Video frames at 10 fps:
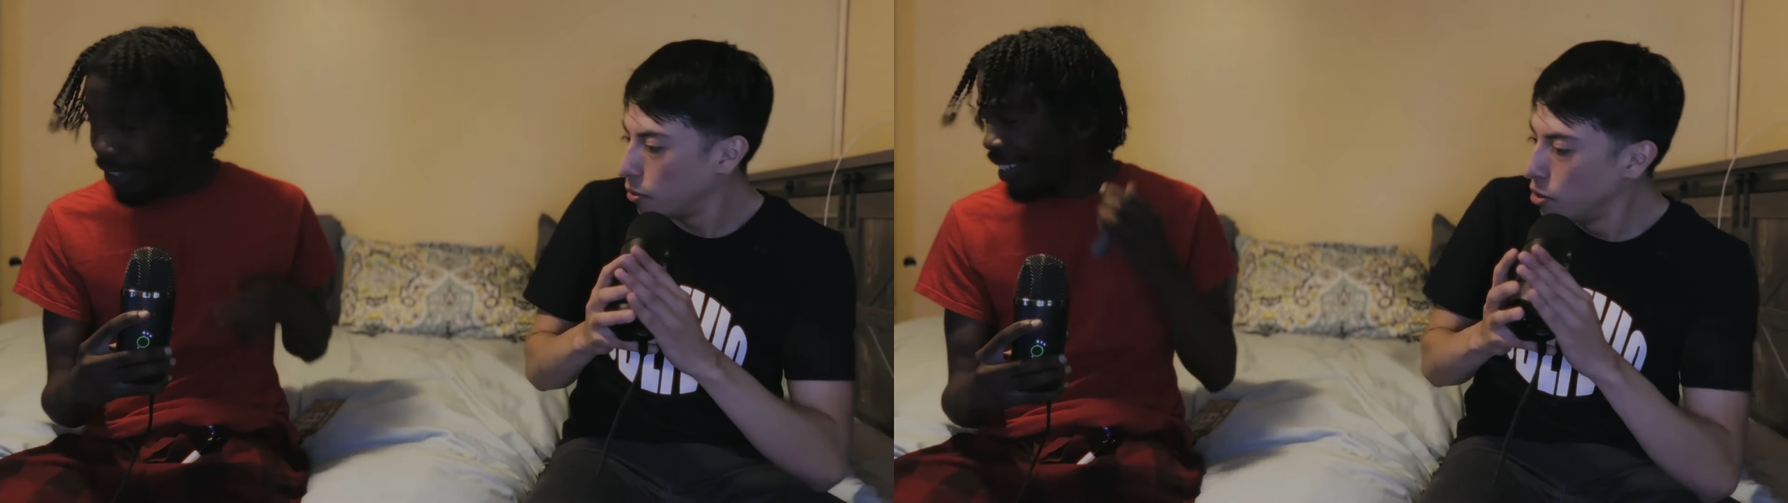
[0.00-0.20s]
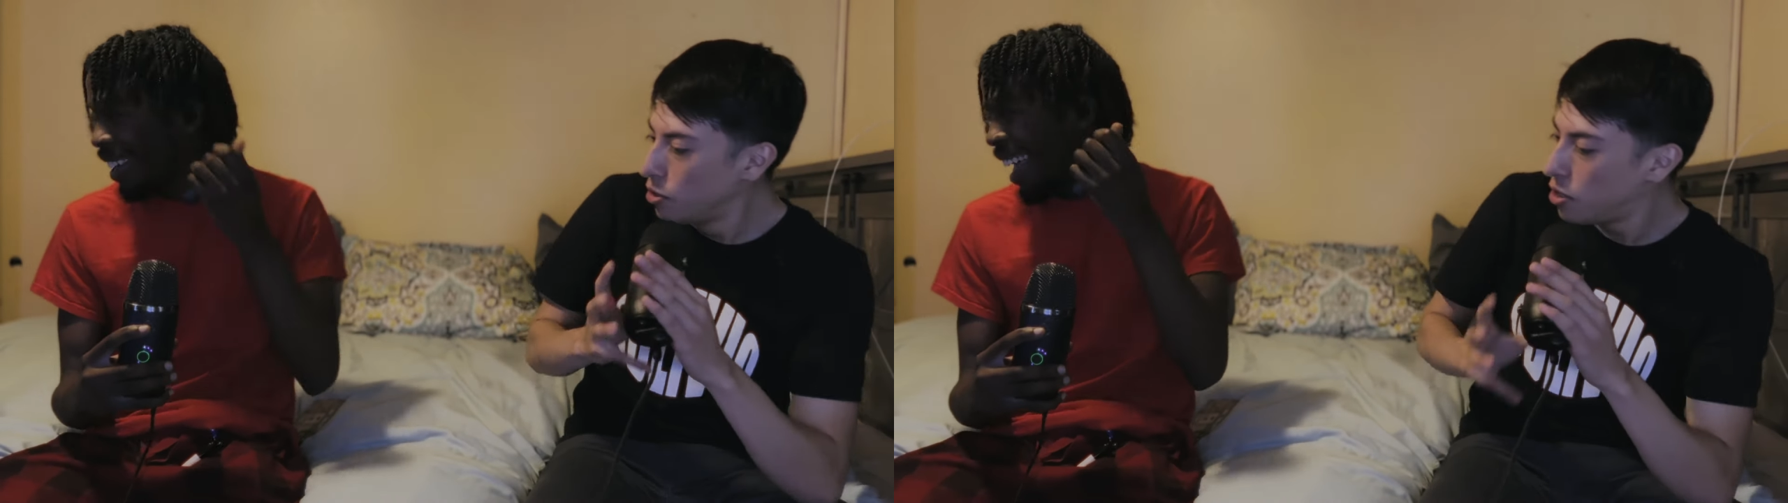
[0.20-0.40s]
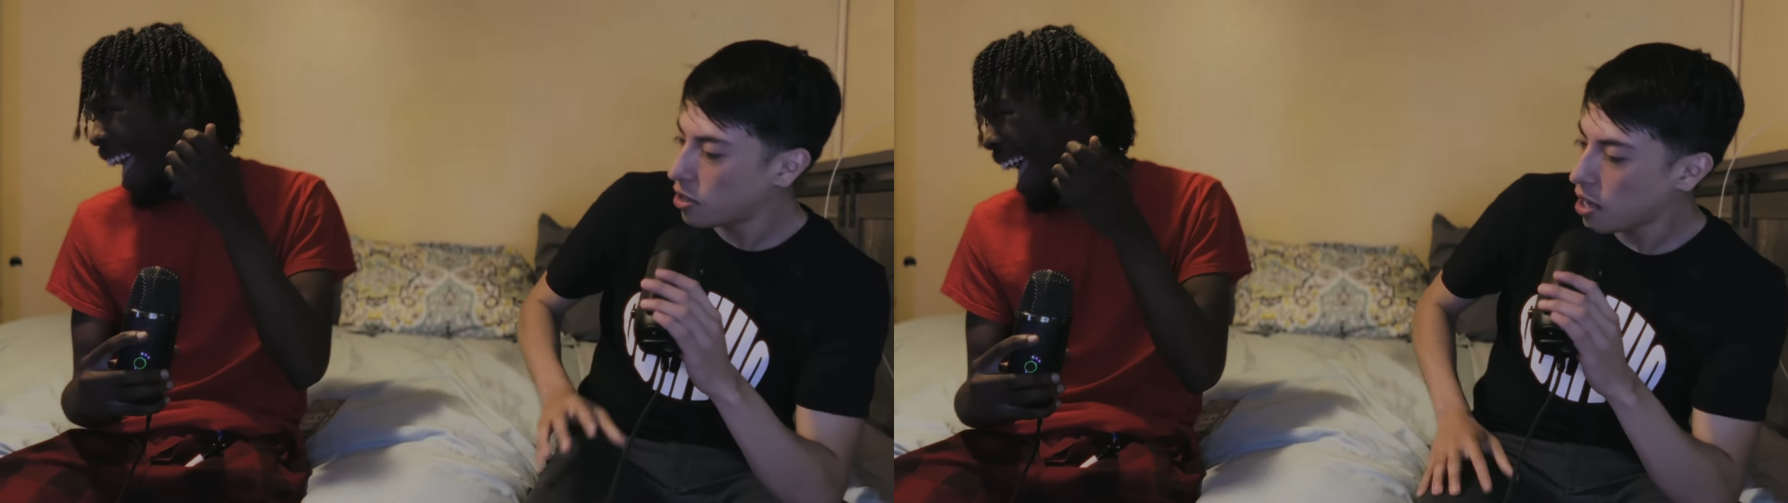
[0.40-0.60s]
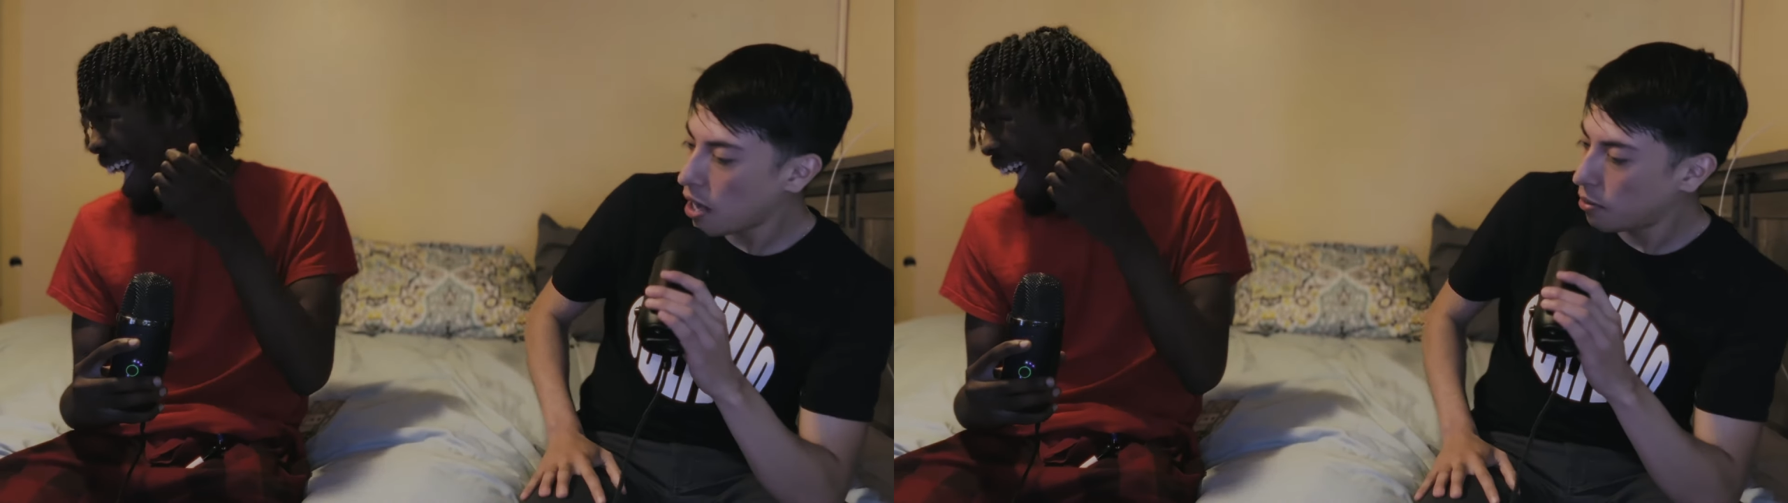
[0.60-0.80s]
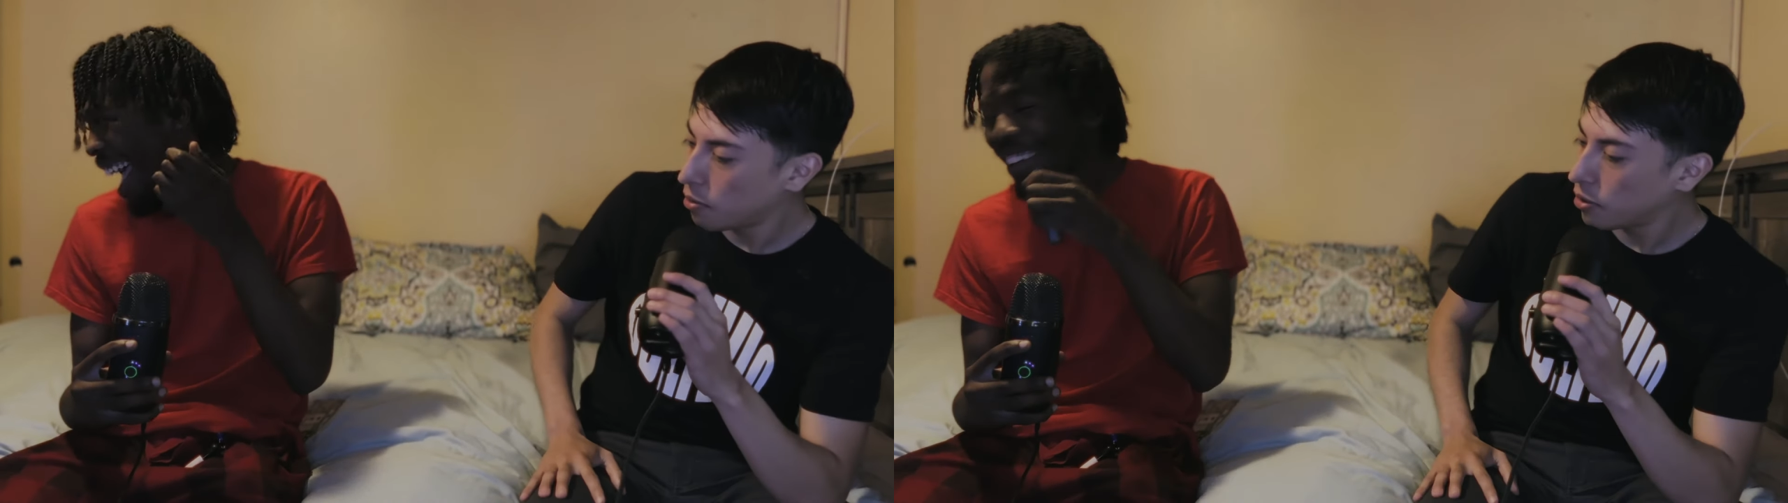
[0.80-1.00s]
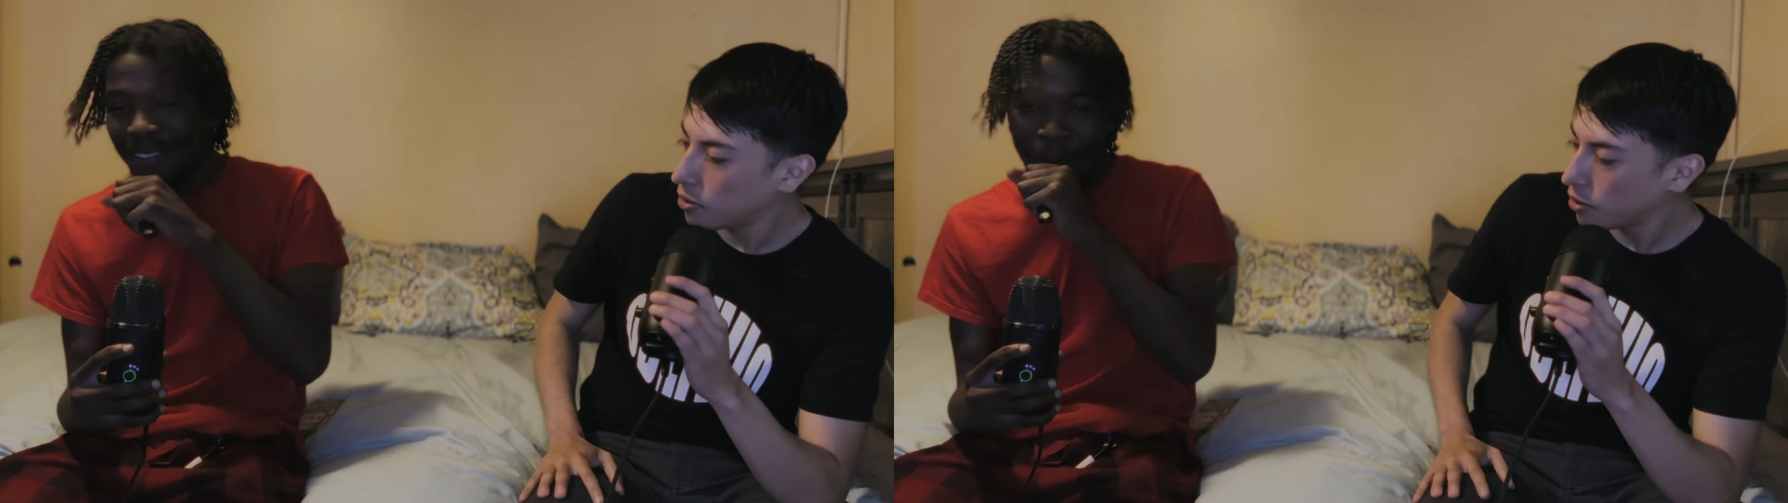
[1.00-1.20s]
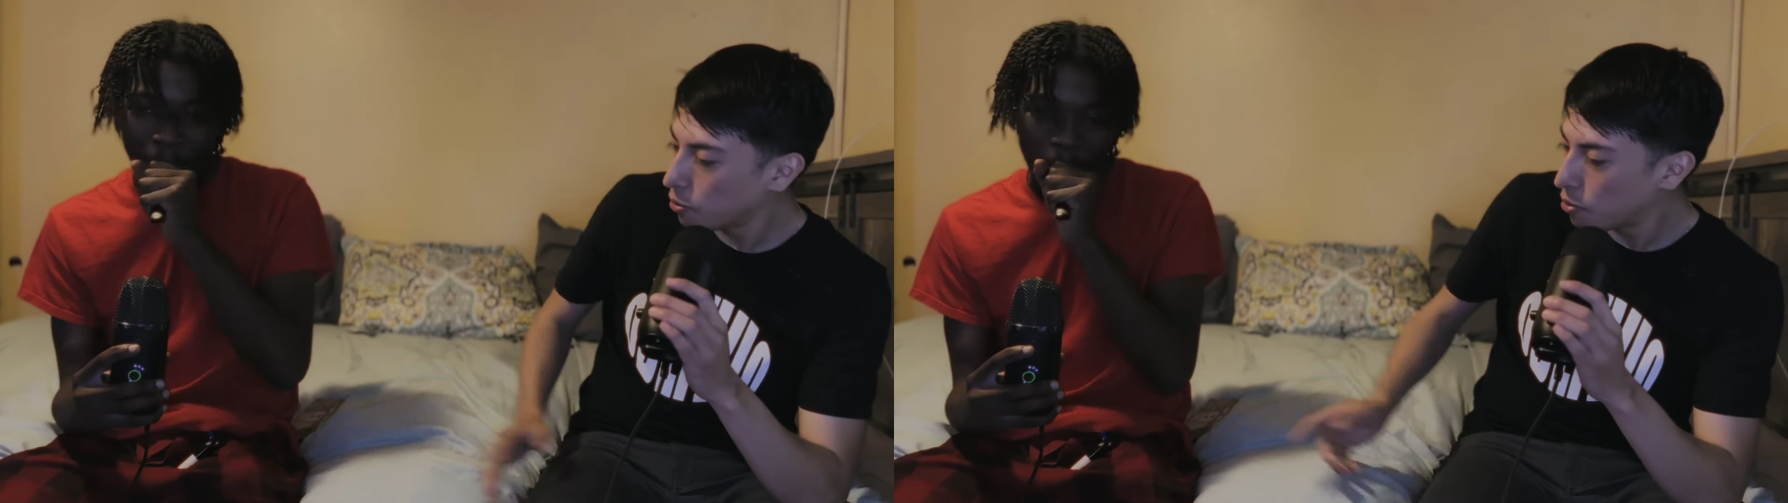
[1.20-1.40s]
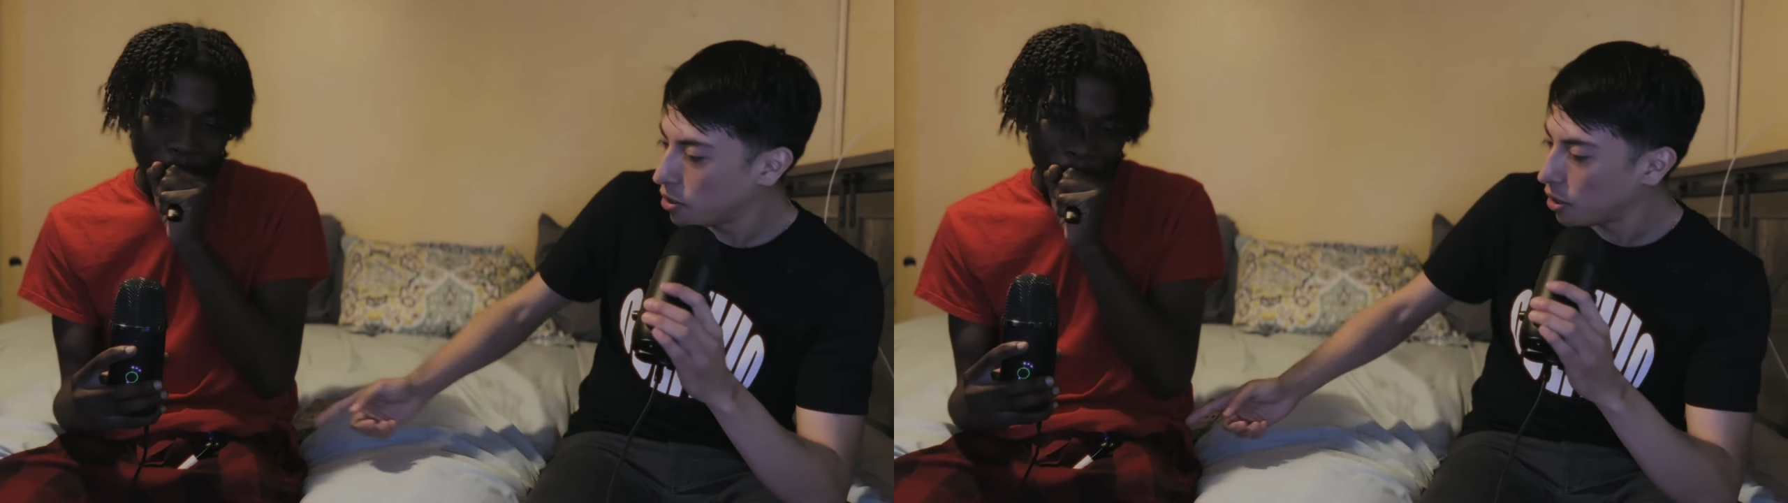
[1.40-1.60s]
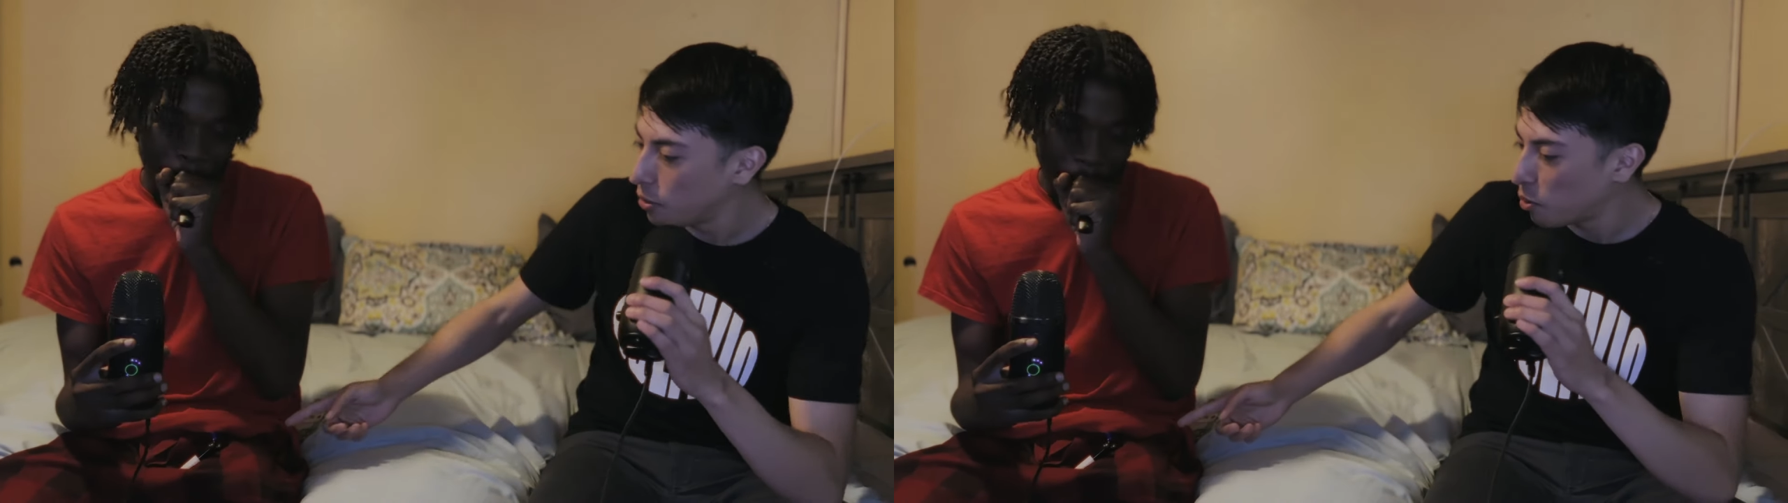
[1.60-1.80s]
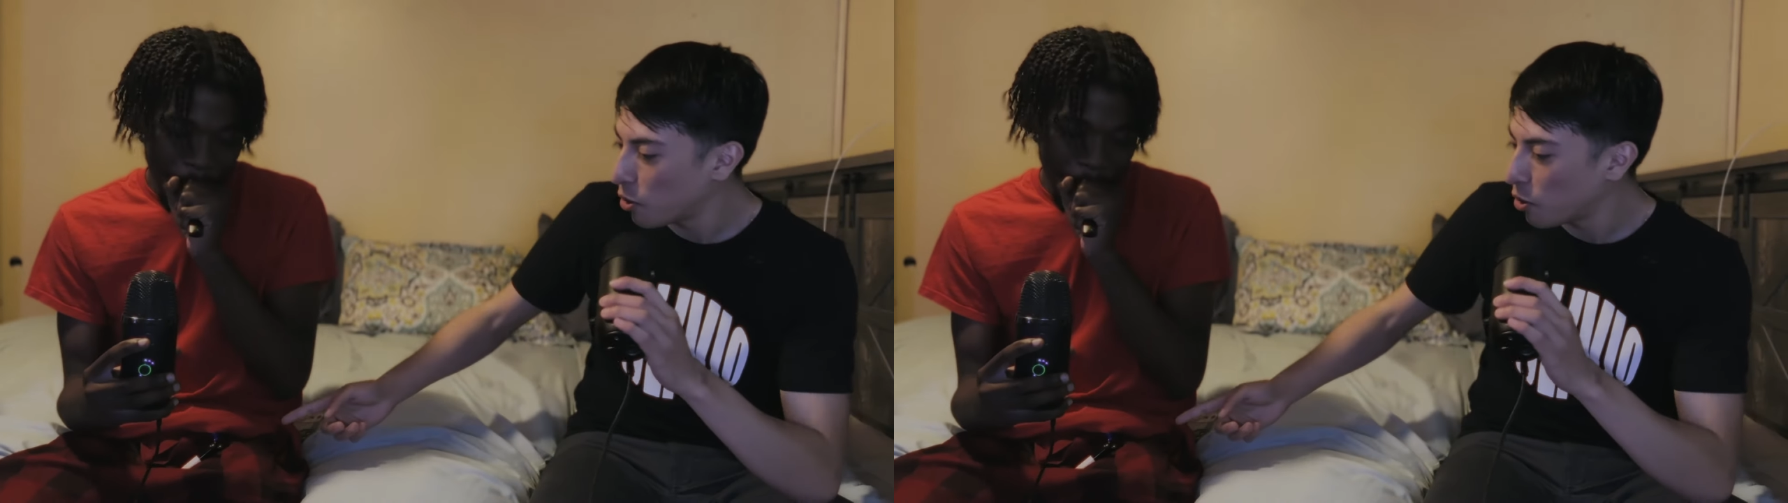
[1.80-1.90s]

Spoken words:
You just had it, bro. What, bro,